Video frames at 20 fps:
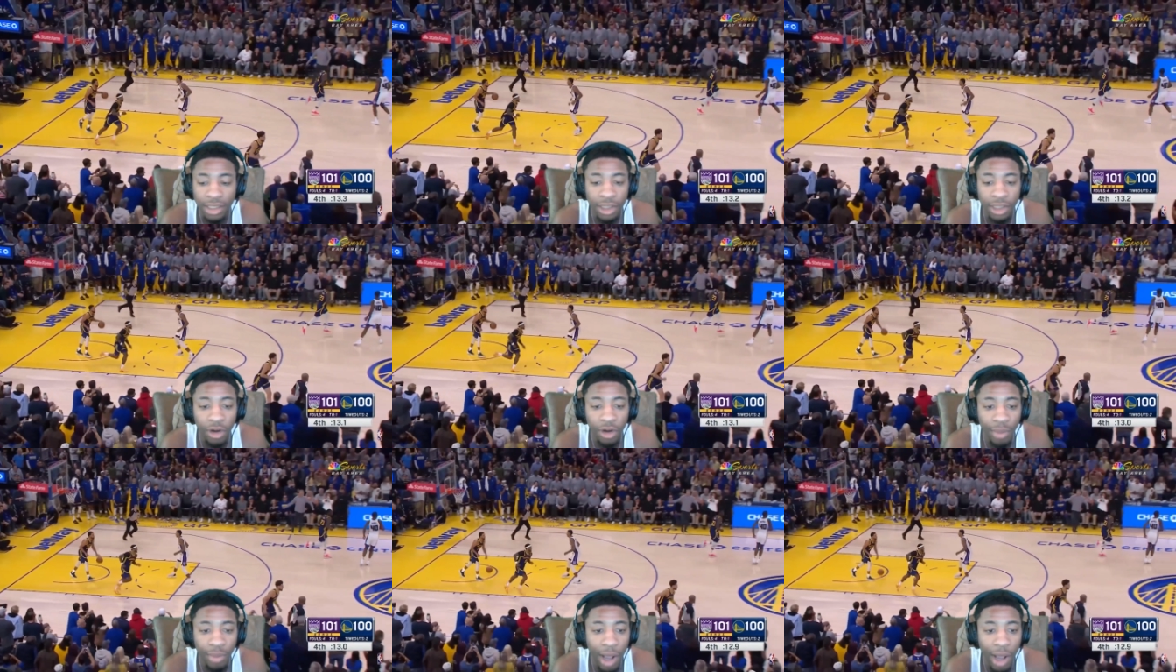
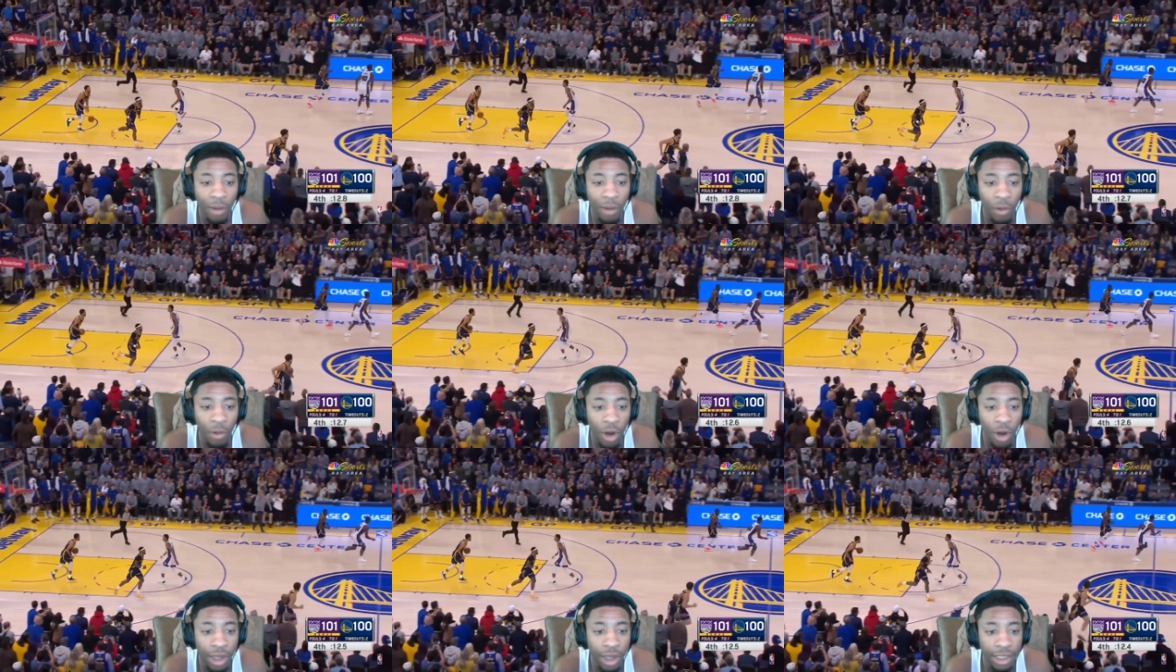They're about
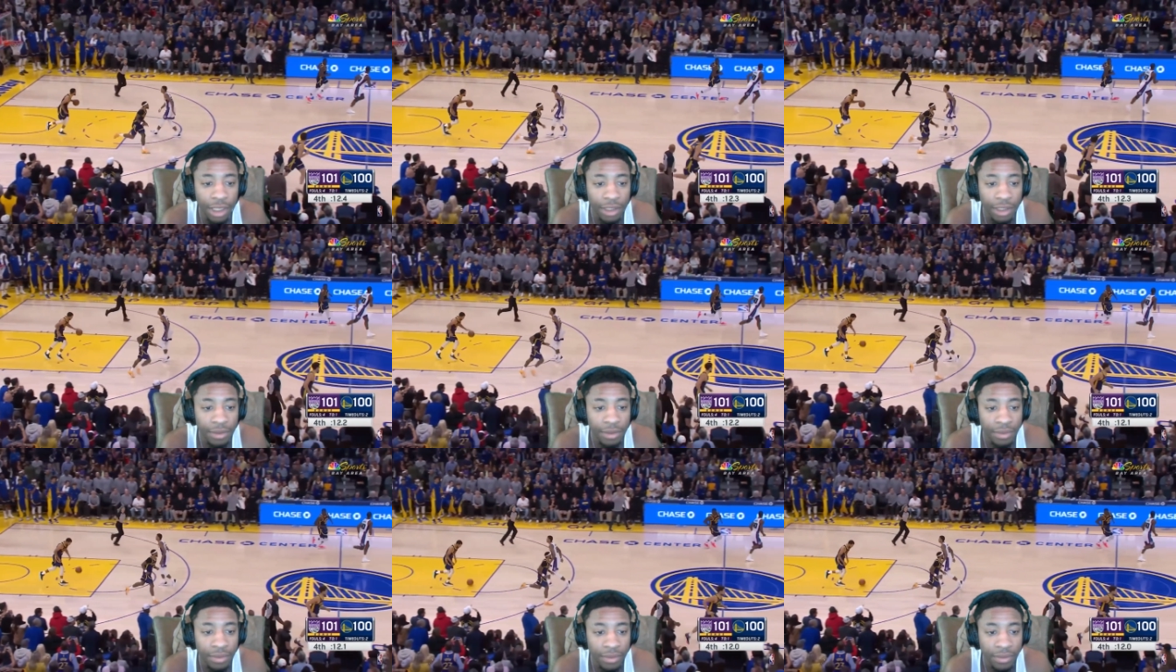one.
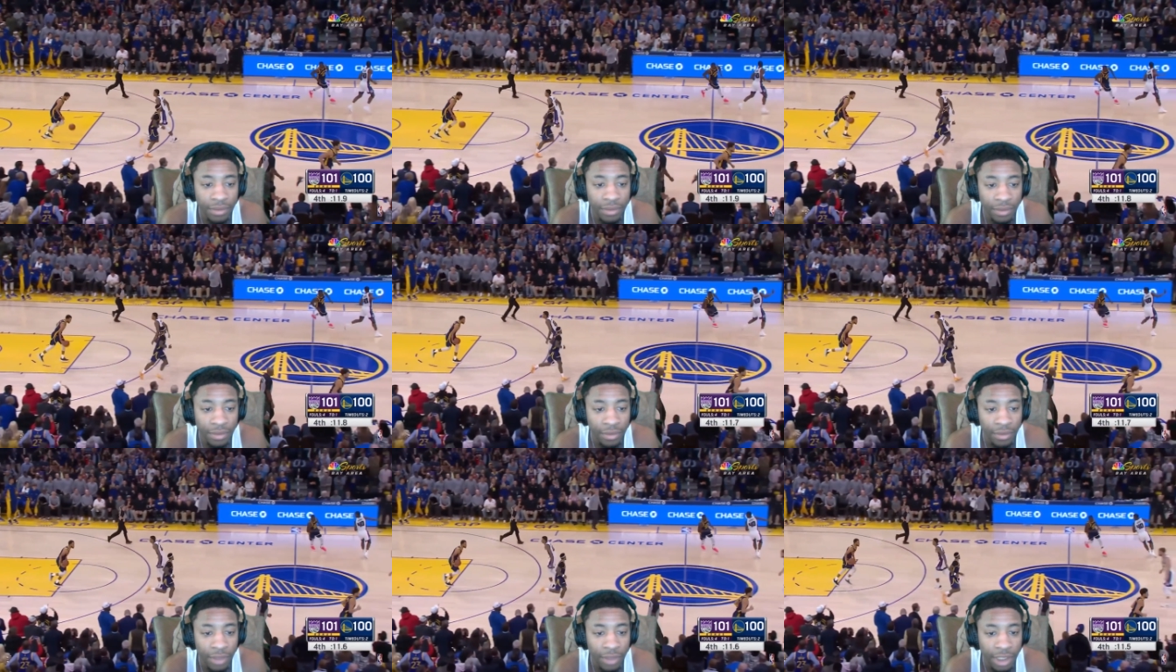
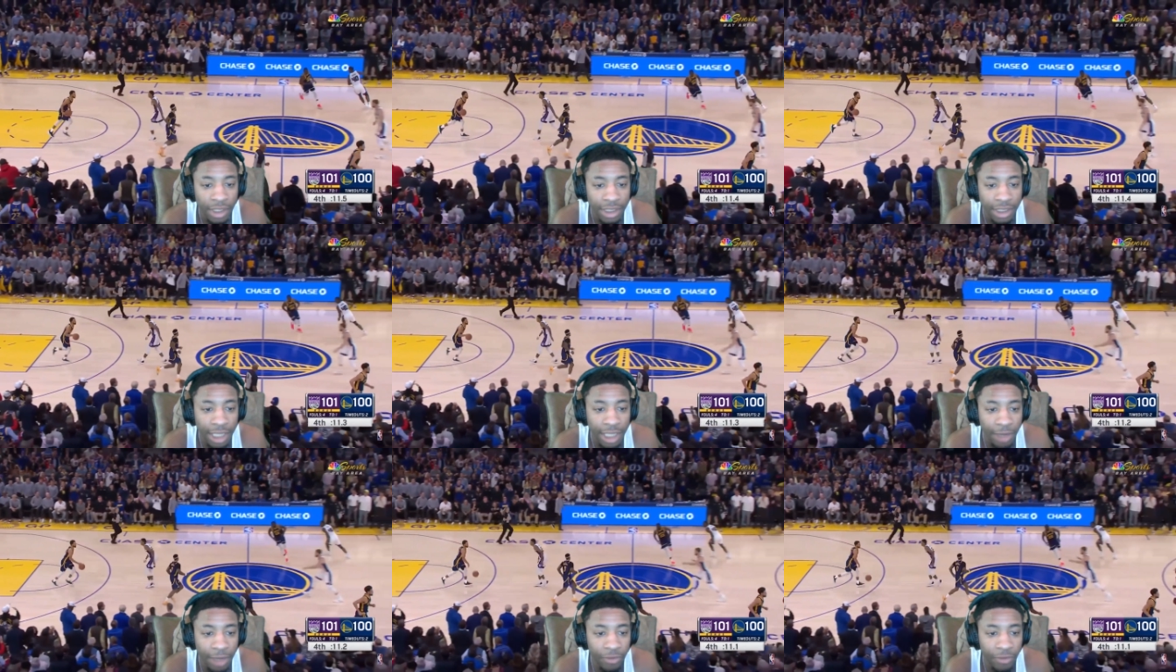
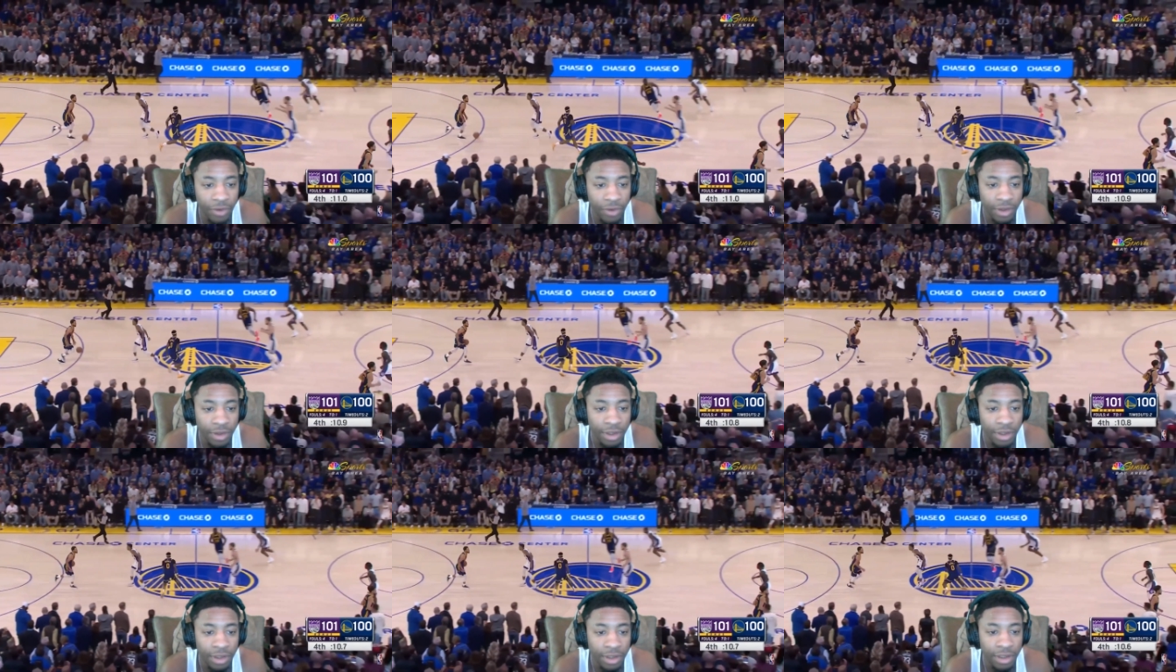Steph,
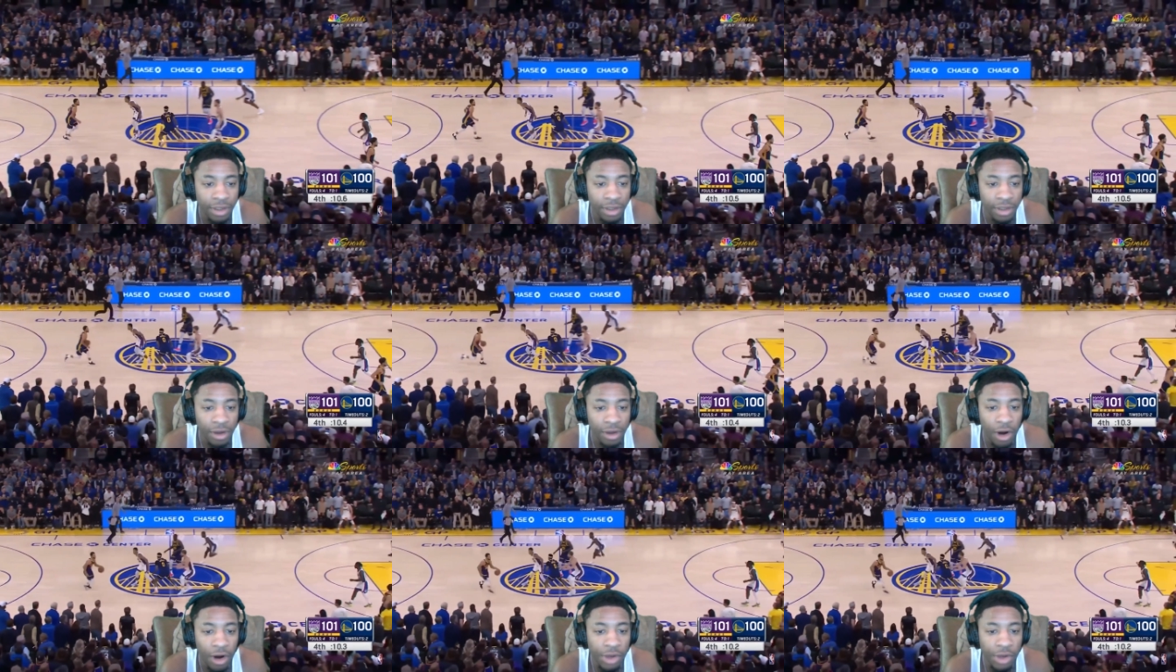
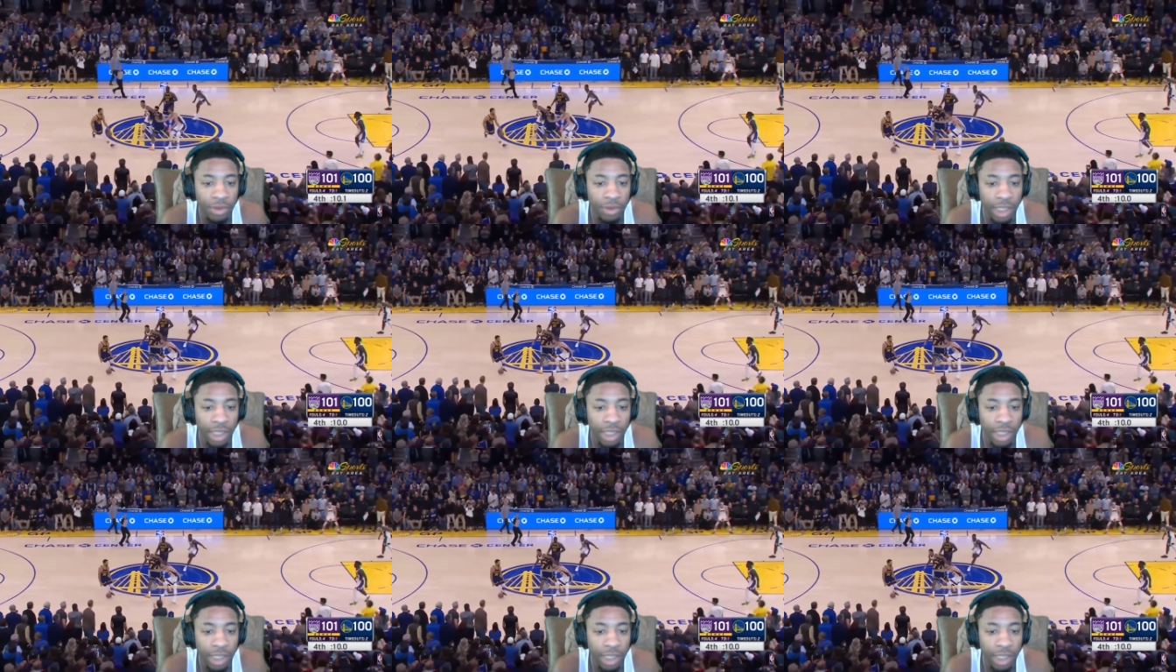are you